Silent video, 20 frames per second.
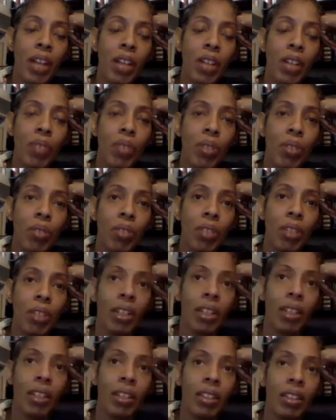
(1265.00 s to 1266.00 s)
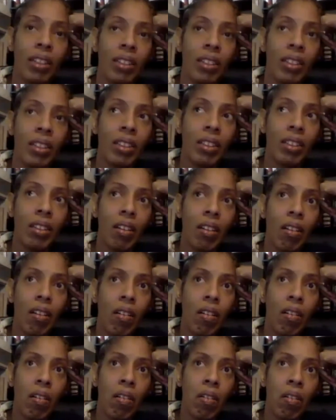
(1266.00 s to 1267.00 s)
when you were like,
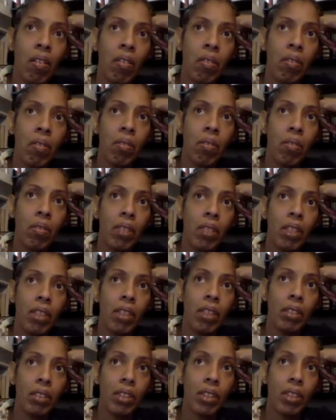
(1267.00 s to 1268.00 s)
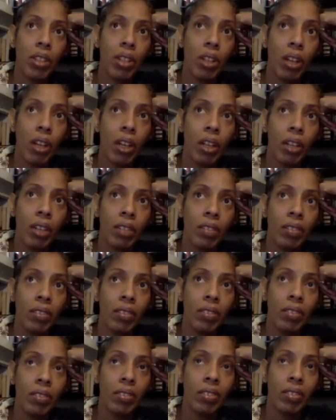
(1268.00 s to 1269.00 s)
oh, Italy's gone?
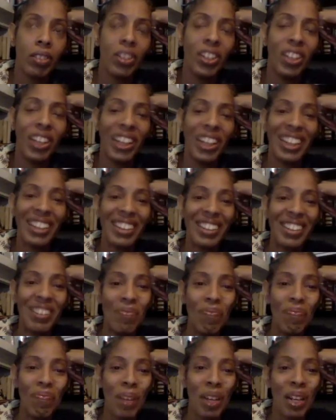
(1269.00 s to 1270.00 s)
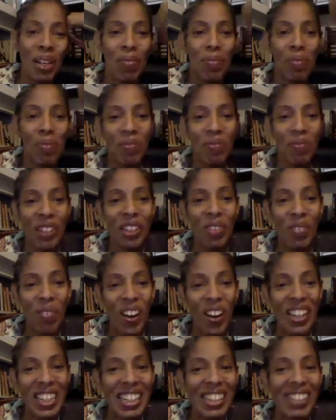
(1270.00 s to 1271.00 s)
Like, but
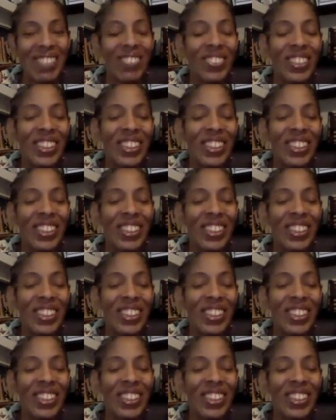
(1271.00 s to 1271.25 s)
it